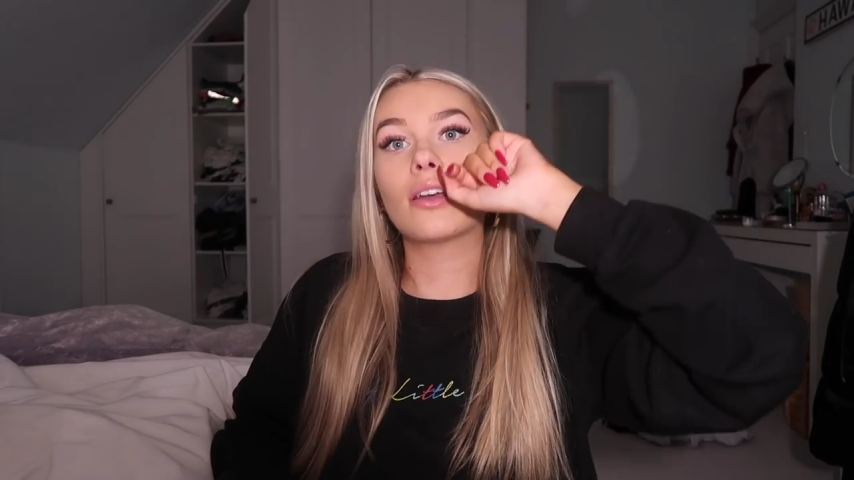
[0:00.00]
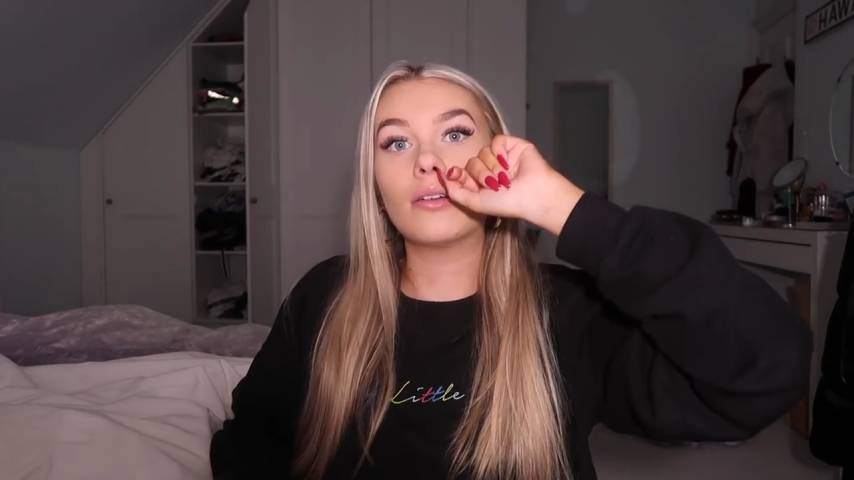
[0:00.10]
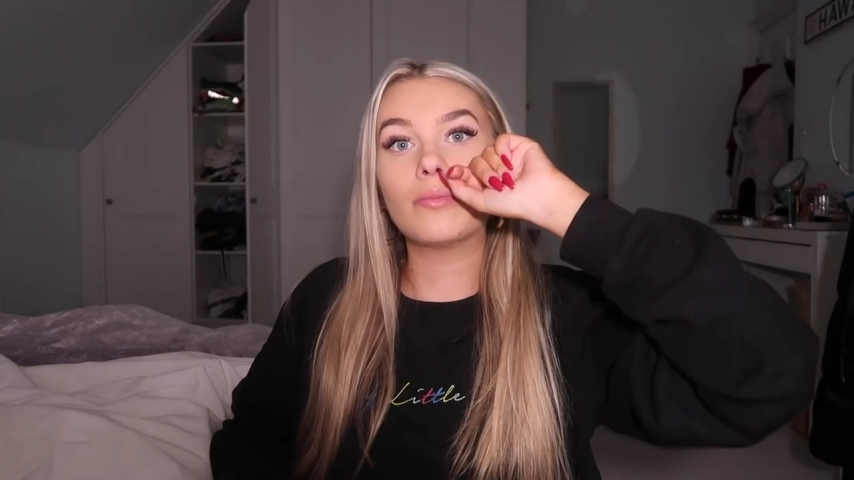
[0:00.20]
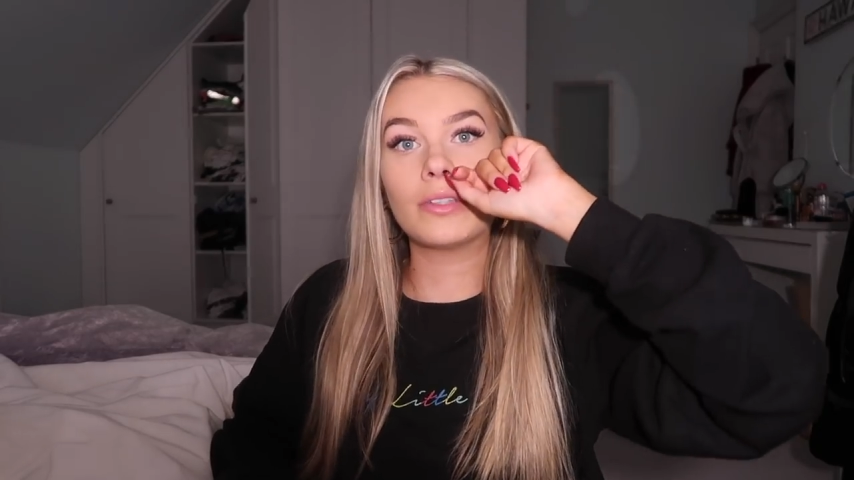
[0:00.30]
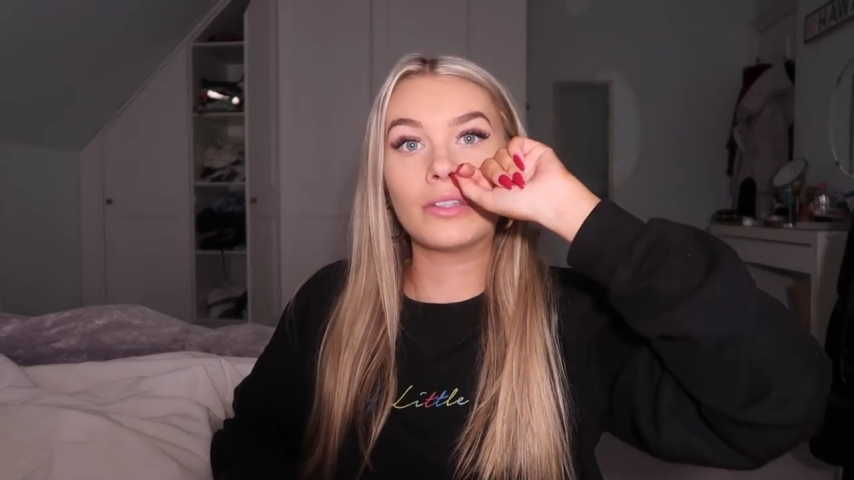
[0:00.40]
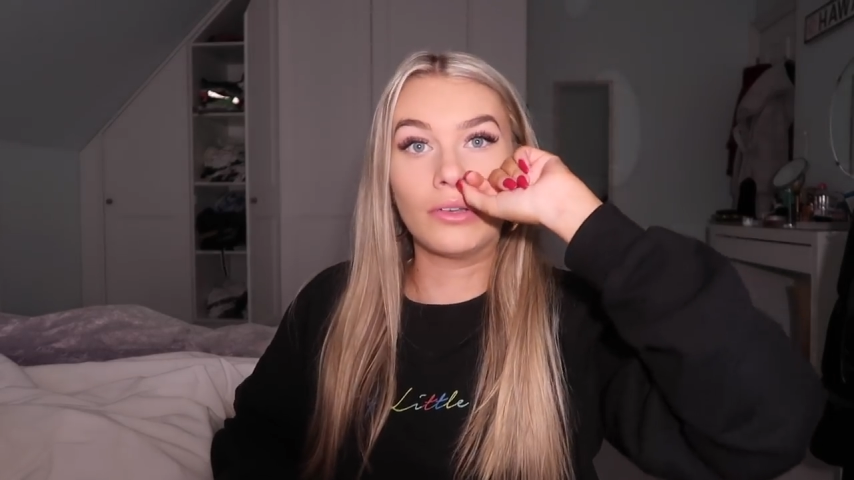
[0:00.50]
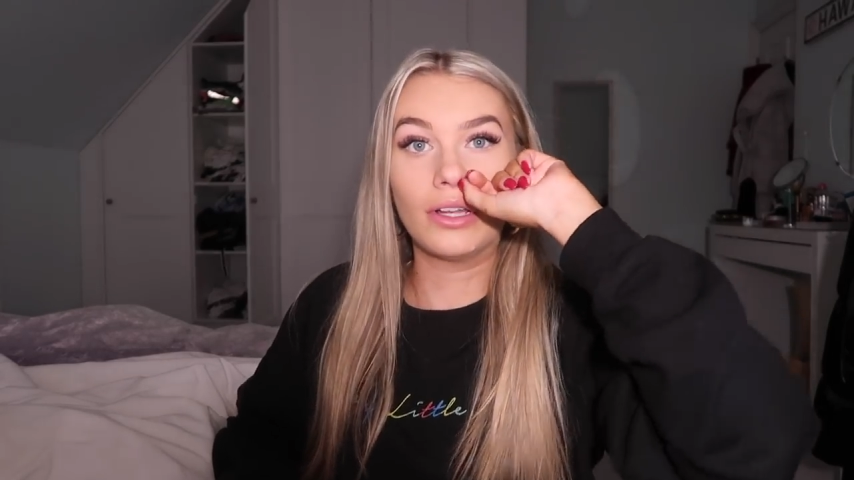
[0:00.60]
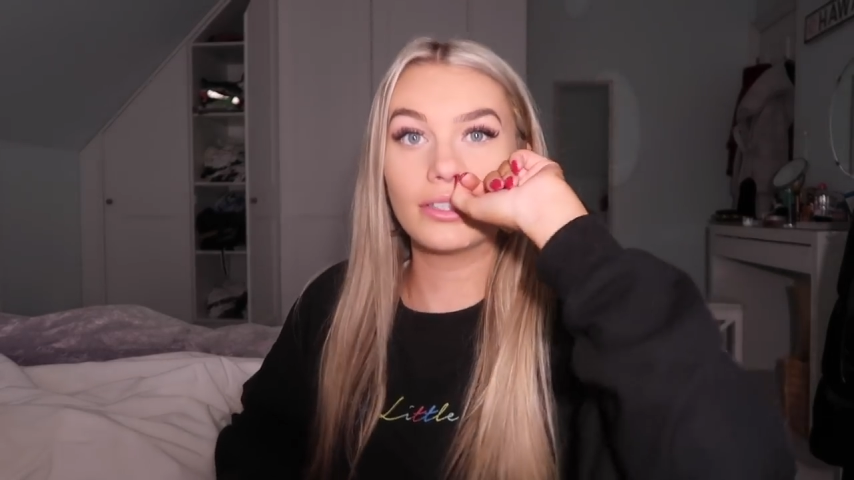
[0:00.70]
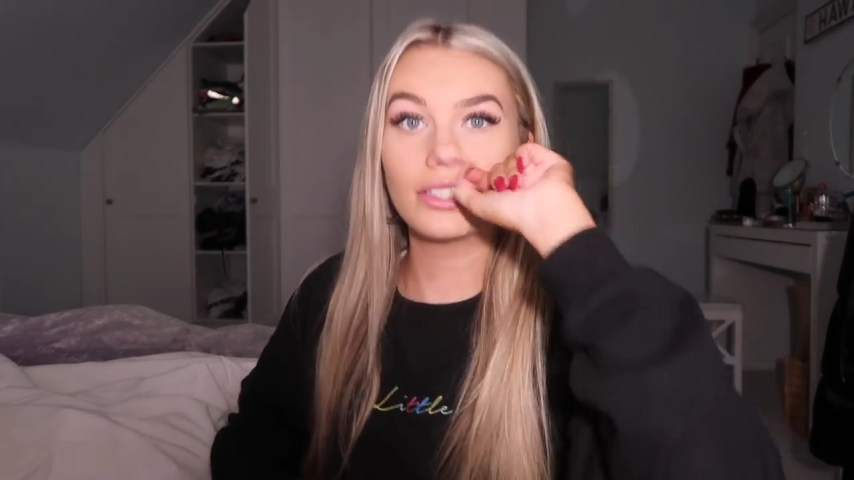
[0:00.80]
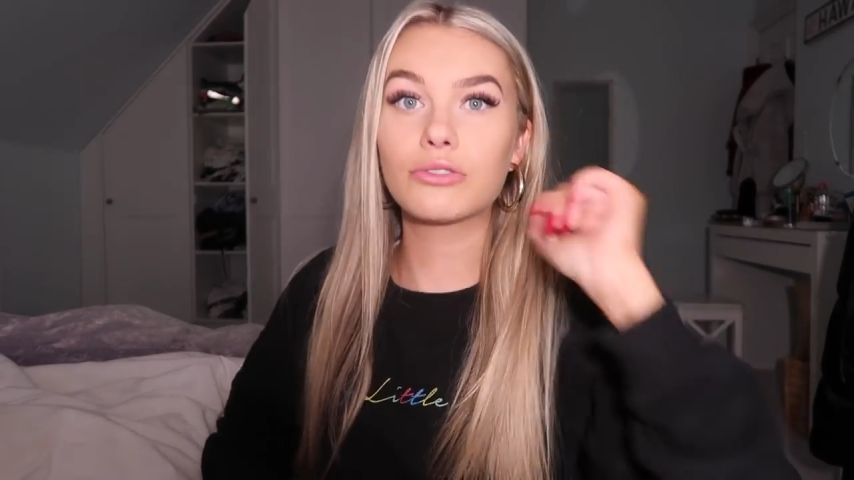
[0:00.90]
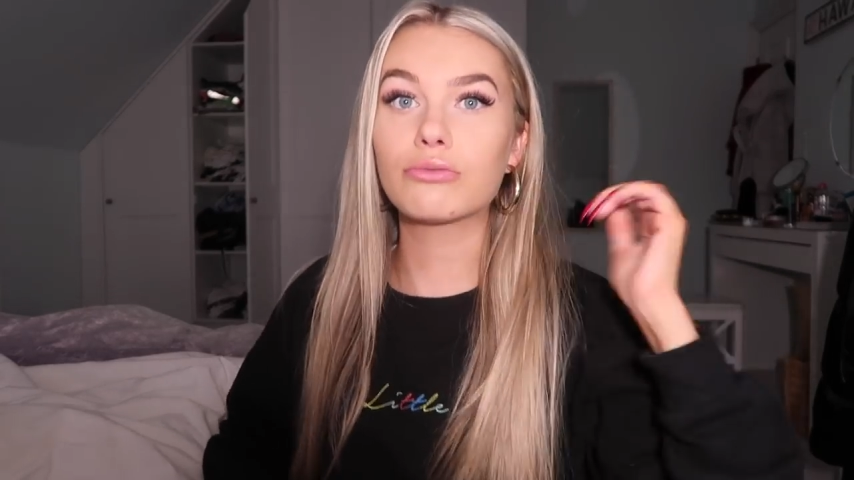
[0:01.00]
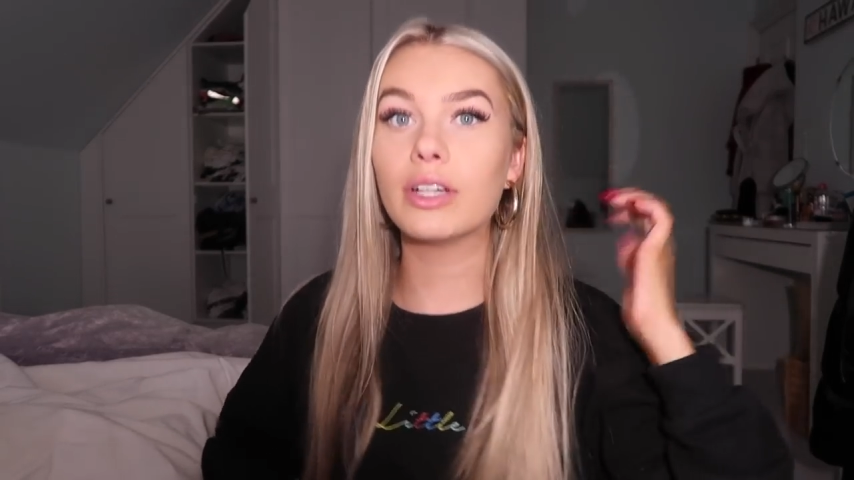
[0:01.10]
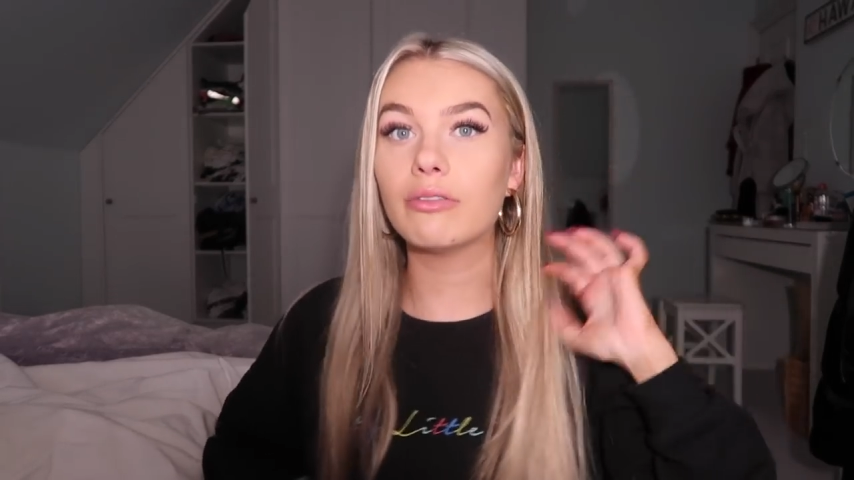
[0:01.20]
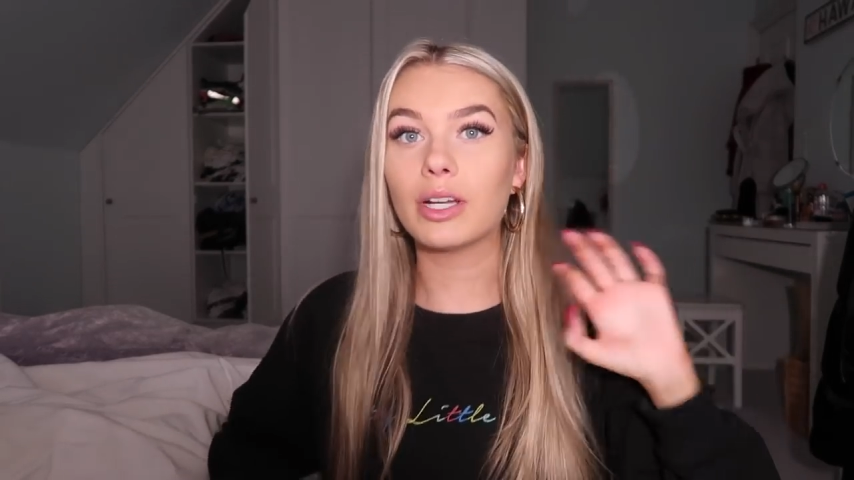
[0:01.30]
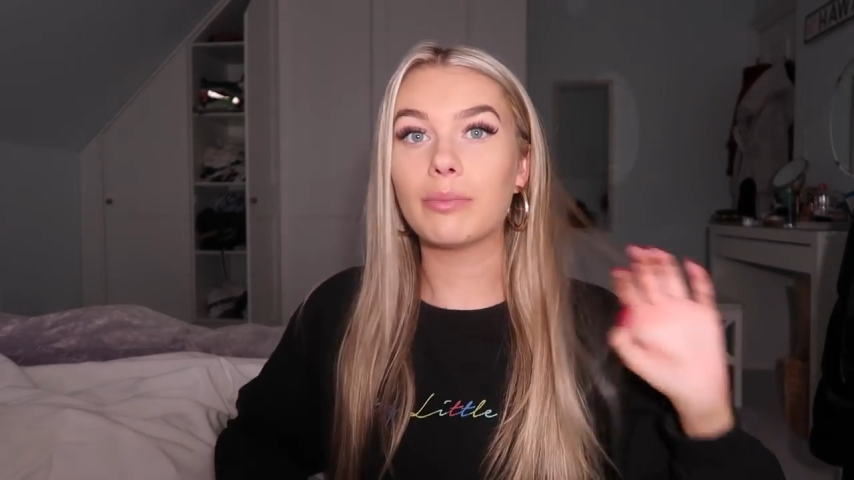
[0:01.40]
the lighting's
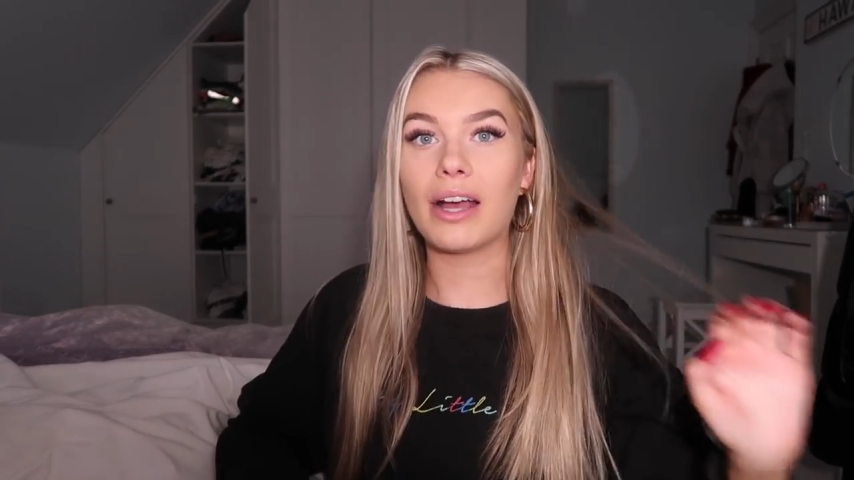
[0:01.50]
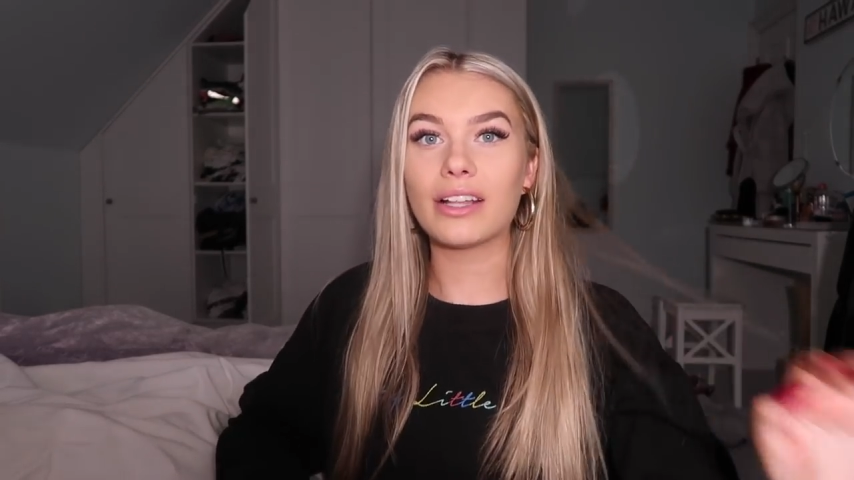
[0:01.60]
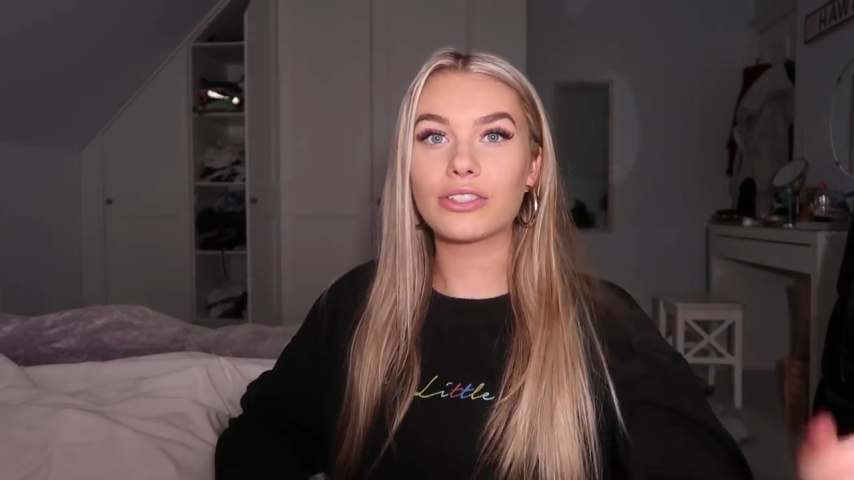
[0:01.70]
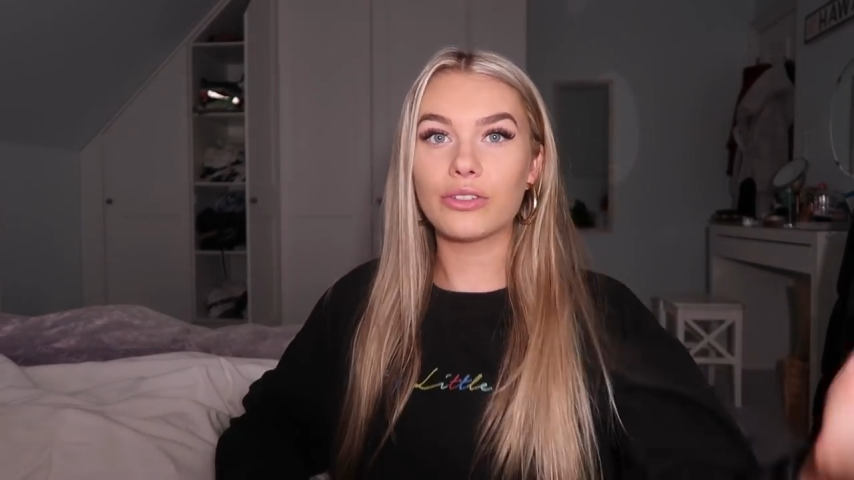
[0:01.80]
really, really bad,